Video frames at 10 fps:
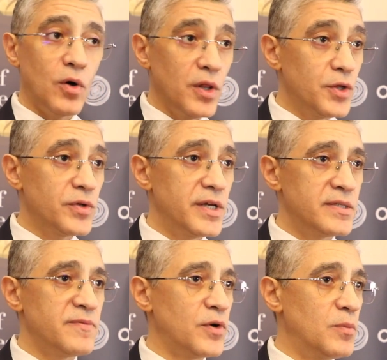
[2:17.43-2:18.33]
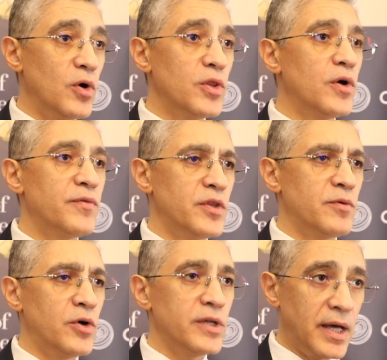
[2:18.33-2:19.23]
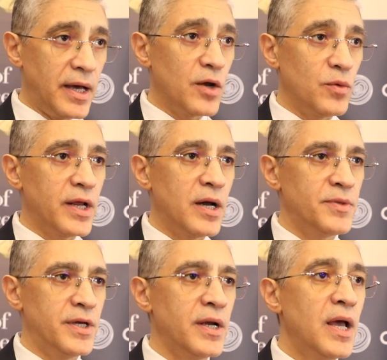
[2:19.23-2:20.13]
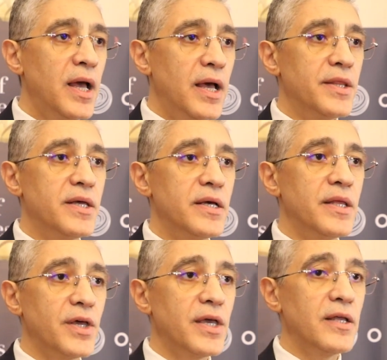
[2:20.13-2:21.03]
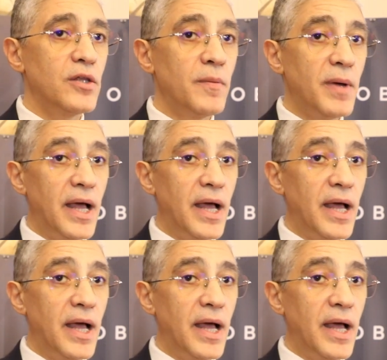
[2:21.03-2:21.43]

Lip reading: All the tourists from all over the world are welcomed here in the kingdom.